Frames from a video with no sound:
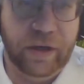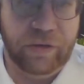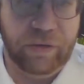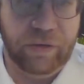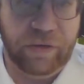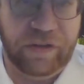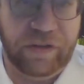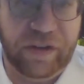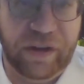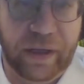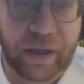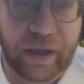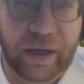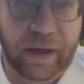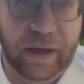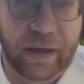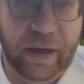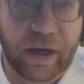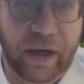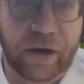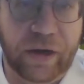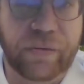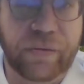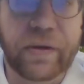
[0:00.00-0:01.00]
Drusilla
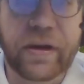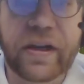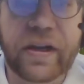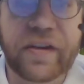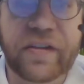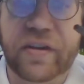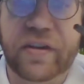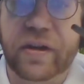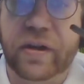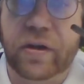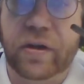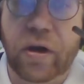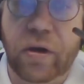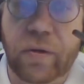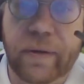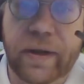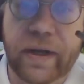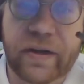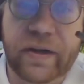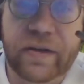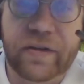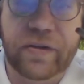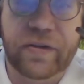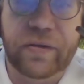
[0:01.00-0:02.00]
agrees to
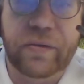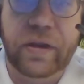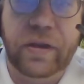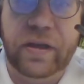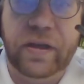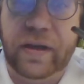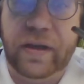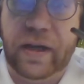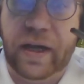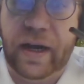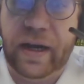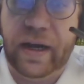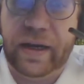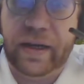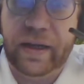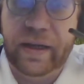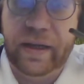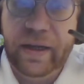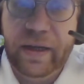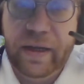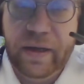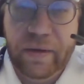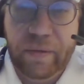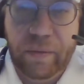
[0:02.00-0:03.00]
going to the dock
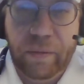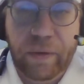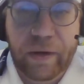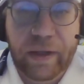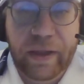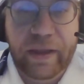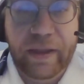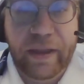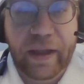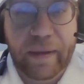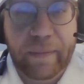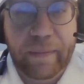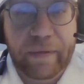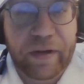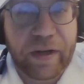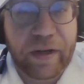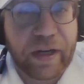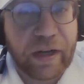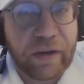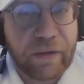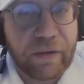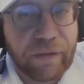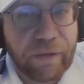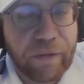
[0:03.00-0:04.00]
with them
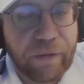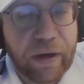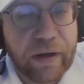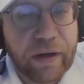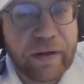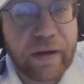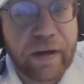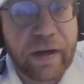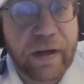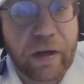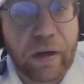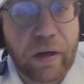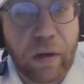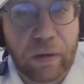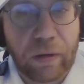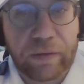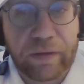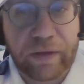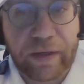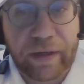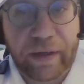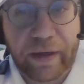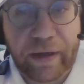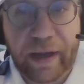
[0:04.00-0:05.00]
to confront
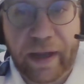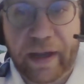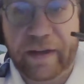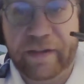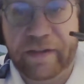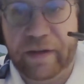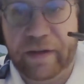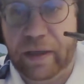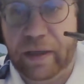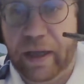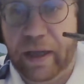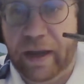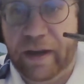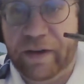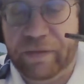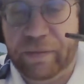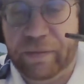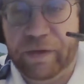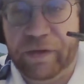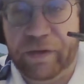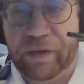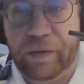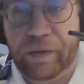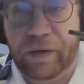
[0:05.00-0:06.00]
Colton as a
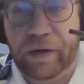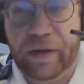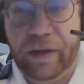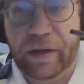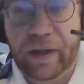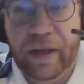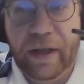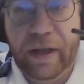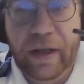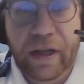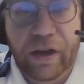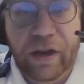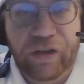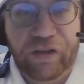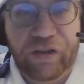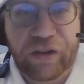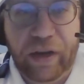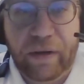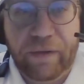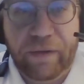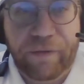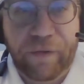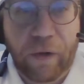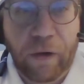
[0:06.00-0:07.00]
last resort.
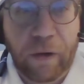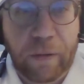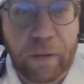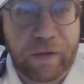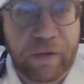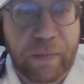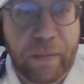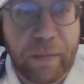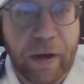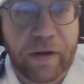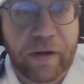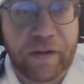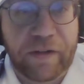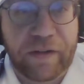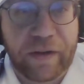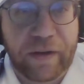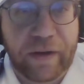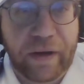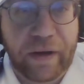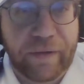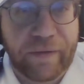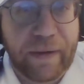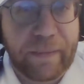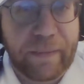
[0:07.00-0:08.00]
She informs
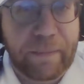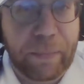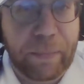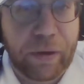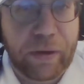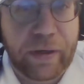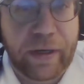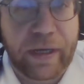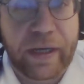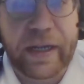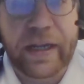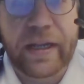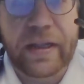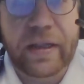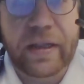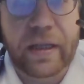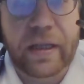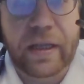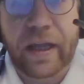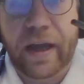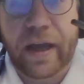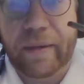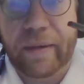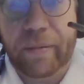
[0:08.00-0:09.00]
Marsland of a book in
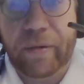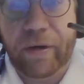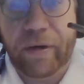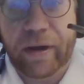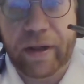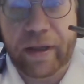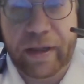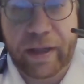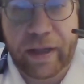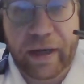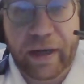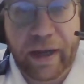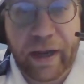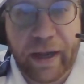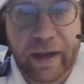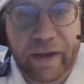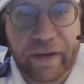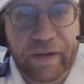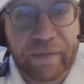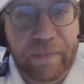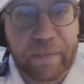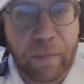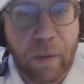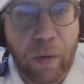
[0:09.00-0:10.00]
the library that
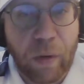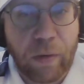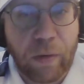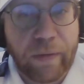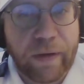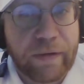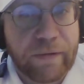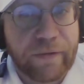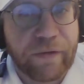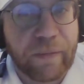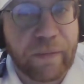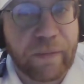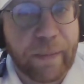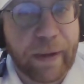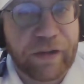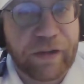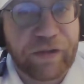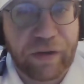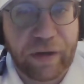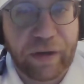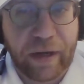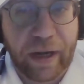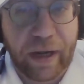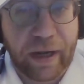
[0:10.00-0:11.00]
has more
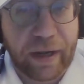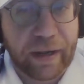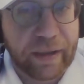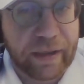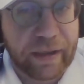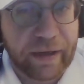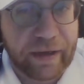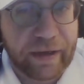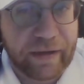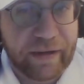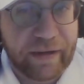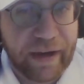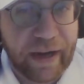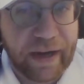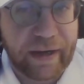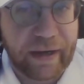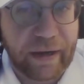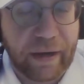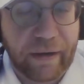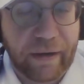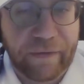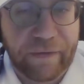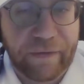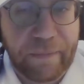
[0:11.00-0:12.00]
information on the
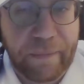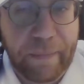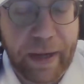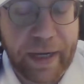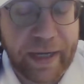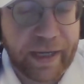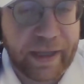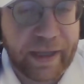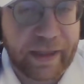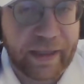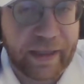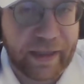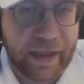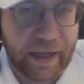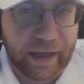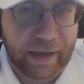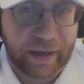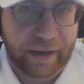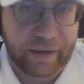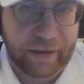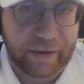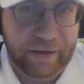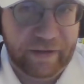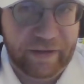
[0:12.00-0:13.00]
deck of many
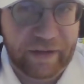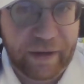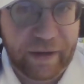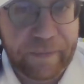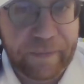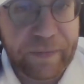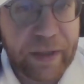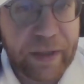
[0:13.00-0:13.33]
things.